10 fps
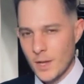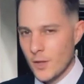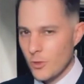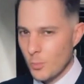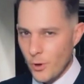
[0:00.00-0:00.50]

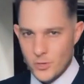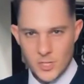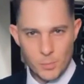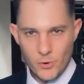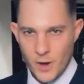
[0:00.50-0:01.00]
The
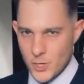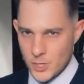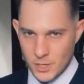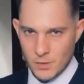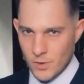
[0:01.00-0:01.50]
post-separation
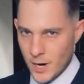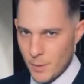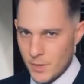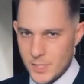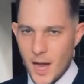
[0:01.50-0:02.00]

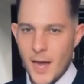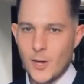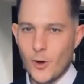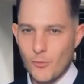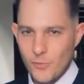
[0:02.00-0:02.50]
environment is a
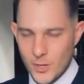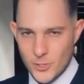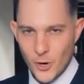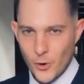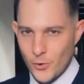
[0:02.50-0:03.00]
high-conflict
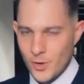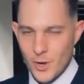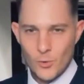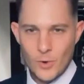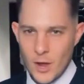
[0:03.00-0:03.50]
zone.
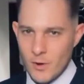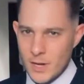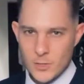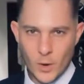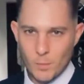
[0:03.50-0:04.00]
Rarely
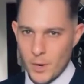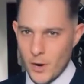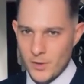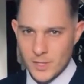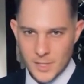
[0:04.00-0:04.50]
is one
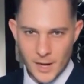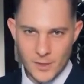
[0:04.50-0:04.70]
parent entirely the